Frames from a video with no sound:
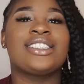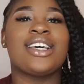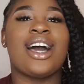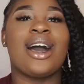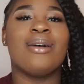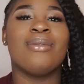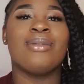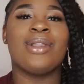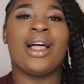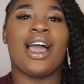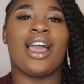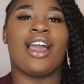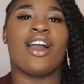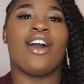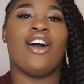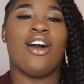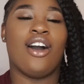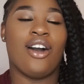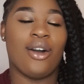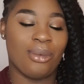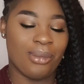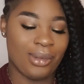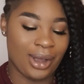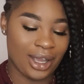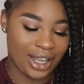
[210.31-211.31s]
So I'm like,
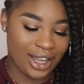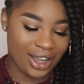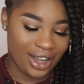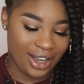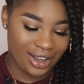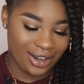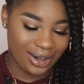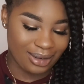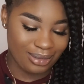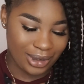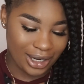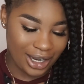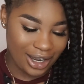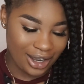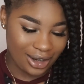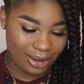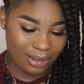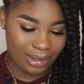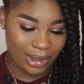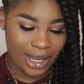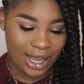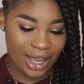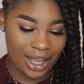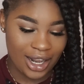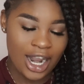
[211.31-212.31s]
oh
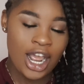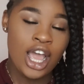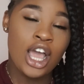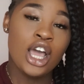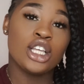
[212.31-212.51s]
my god.